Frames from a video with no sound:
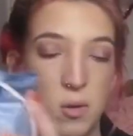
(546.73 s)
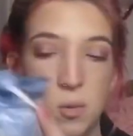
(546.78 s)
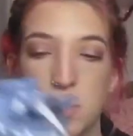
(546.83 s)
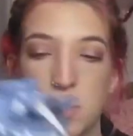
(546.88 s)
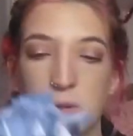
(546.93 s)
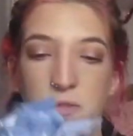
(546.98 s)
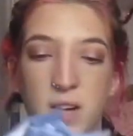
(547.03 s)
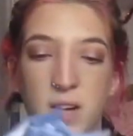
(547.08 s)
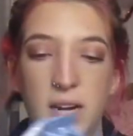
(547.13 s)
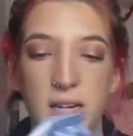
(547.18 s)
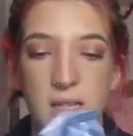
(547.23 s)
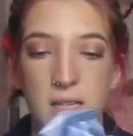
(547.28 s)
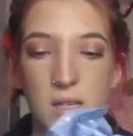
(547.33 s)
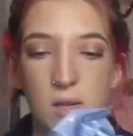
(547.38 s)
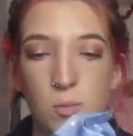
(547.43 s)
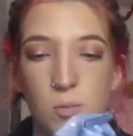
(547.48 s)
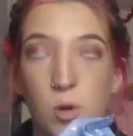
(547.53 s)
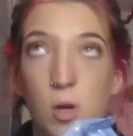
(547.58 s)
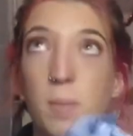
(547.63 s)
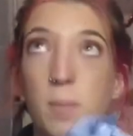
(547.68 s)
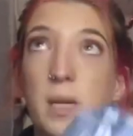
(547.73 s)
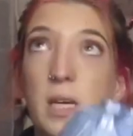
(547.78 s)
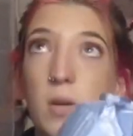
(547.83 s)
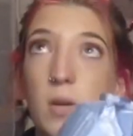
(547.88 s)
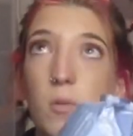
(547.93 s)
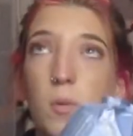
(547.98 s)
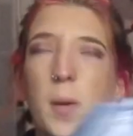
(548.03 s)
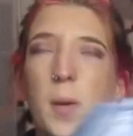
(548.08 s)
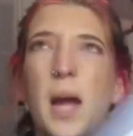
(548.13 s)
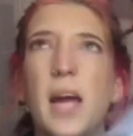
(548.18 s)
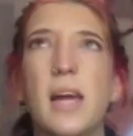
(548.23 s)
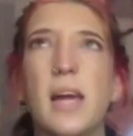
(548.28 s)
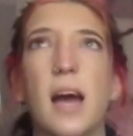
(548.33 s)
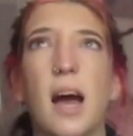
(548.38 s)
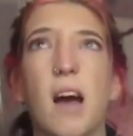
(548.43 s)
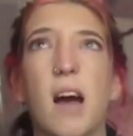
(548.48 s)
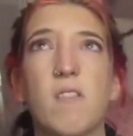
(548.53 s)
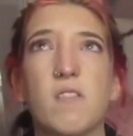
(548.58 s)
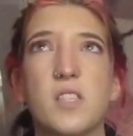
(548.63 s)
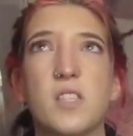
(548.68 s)
remover. I need more makeup remover. I
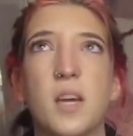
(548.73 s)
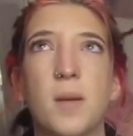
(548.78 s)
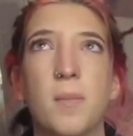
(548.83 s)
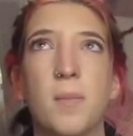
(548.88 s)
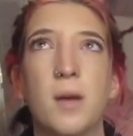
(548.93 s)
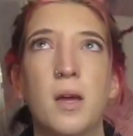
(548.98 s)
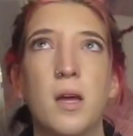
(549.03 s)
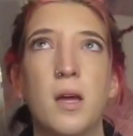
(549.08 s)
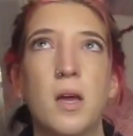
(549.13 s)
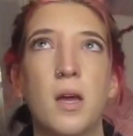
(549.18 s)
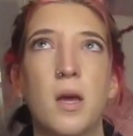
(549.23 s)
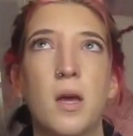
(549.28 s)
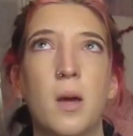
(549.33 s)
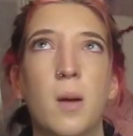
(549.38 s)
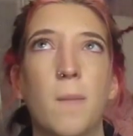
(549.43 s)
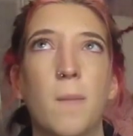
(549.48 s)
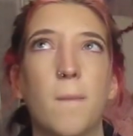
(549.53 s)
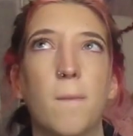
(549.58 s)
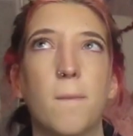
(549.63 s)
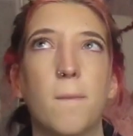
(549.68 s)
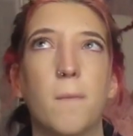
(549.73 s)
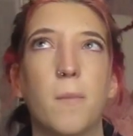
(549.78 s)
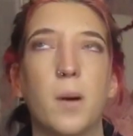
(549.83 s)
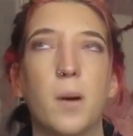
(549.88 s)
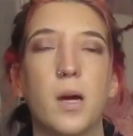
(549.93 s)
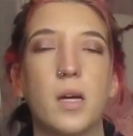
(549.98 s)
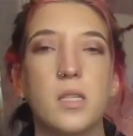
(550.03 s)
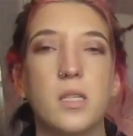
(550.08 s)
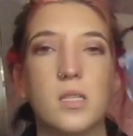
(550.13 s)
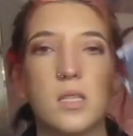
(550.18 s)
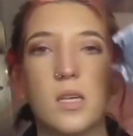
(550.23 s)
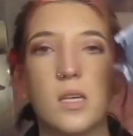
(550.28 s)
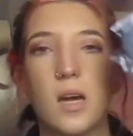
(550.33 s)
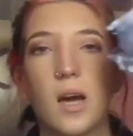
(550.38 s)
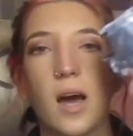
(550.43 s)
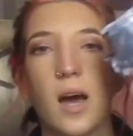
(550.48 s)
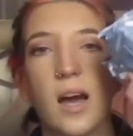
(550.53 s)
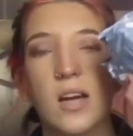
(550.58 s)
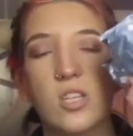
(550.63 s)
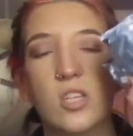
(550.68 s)
have some, but
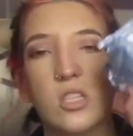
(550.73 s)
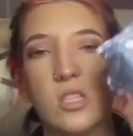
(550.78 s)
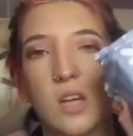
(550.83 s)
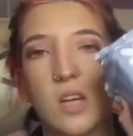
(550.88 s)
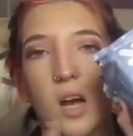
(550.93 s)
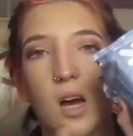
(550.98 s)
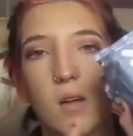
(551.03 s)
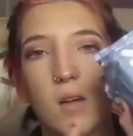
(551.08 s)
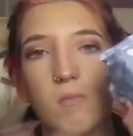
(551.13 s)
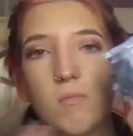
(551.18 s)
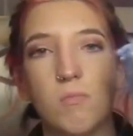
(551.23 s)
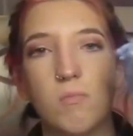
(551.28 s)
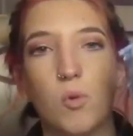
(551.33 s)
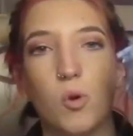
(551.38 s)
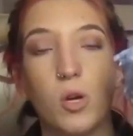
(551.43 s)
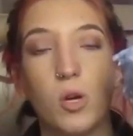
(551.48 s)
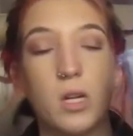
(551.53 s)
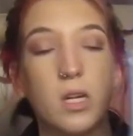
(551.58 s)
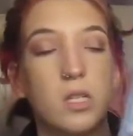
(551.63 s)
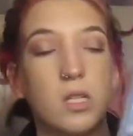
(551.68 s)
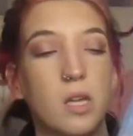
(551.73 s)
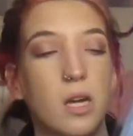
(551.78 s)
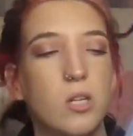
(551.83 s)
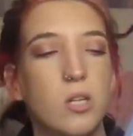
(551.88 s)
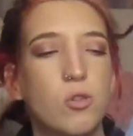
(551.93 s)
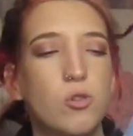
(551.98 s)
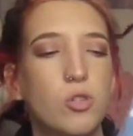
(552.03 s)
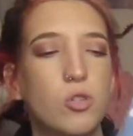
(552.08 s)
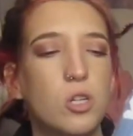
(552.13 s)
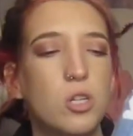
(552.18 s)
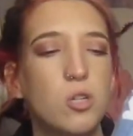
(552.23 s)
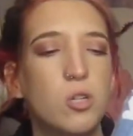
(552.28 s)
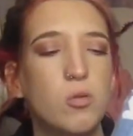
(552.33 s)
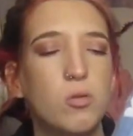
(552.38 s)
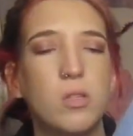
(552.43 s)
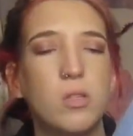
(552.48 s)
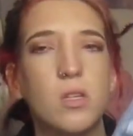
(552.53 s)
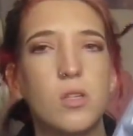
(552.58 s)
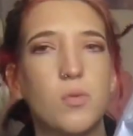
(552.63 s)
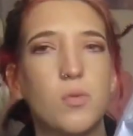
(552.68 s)
I just got more because I usually
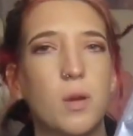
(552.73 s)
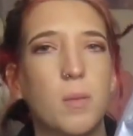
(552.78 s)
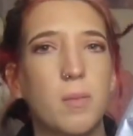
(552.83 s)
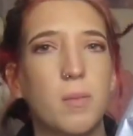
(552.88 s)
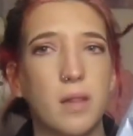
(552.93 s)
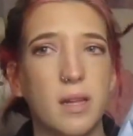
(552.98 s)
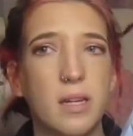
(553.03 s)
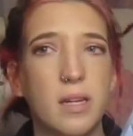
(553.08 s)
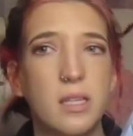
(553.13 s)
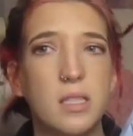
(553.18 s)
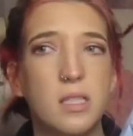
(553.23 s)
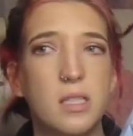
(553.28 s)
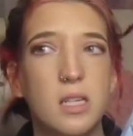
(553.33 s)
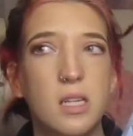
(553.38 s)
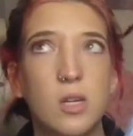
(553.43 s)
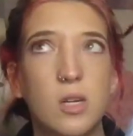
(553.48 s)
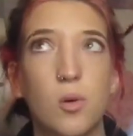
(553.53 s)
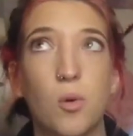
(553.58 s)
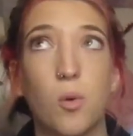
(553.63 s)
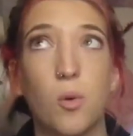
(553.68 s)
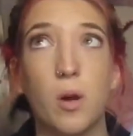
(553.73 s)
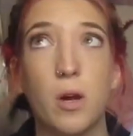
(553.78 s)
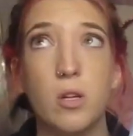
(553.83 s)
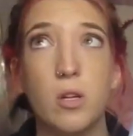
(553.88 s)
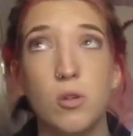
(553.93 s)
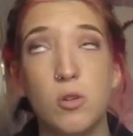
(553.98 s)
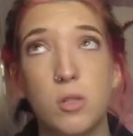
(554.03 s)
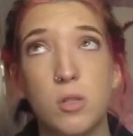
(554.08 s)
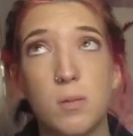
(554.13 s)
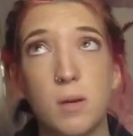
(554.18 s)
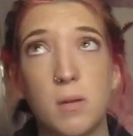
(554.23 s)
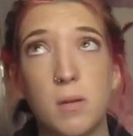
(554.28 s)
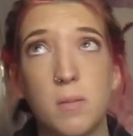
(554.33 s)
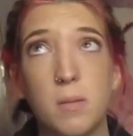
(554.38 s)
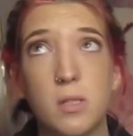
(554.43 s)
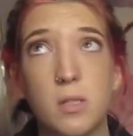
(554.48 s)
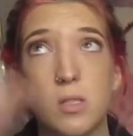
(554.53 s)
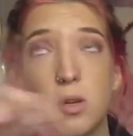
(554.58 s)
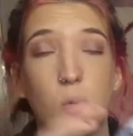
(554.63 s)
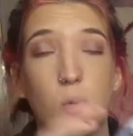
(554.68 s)
use this when I'm lazy or I use my micellar